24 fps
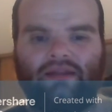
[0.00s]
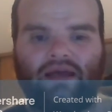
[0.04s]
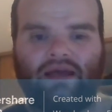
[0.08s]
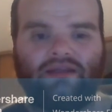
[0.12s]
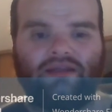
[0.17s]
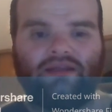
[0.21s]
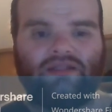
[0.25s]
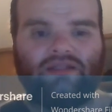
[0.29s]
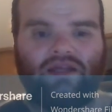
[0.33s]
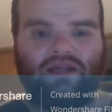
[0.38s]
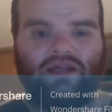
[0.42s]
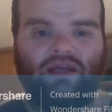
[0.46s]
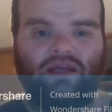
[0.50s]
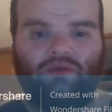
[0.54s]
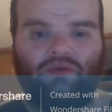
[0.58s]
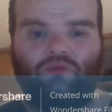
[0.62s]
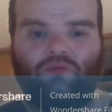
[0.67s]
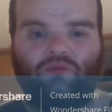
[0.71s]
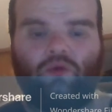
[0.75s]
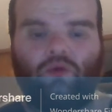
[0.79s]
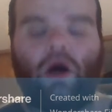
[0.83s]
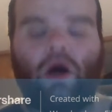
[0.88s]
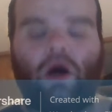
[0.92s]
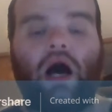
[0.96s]
That's
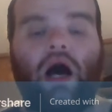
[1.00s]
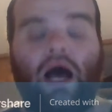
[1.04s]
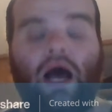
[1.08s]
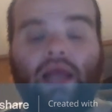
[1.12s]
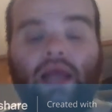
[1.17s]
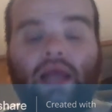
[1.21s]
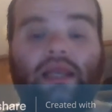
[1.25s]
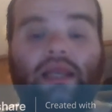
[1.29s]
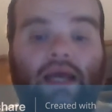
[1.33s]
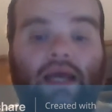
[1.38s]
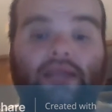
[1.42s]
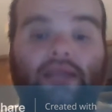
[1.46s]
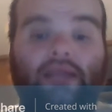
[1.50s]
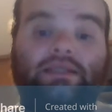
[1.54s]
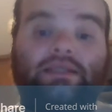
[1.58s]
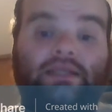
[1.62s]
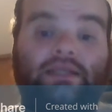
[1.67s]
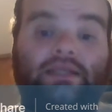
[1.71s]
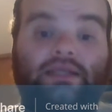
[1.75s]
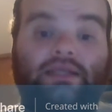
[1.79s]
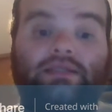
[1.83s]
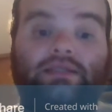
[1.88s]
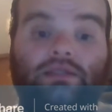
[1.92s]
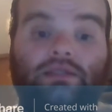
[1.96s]
the what I like
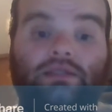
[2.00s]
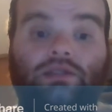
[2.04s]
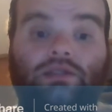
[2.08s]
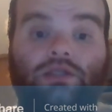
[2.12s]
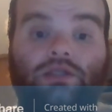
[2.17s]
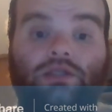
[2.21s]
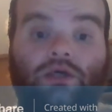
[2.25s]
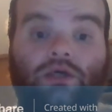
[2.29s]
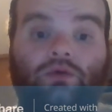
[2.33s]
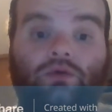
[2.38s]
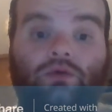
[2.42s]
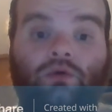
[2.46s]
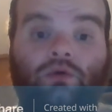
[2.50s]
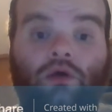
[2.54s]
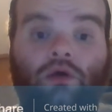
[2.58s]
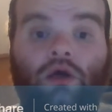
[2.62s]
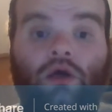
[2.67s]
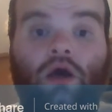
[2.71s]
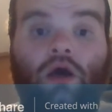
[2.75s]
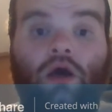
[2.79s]
to listen to.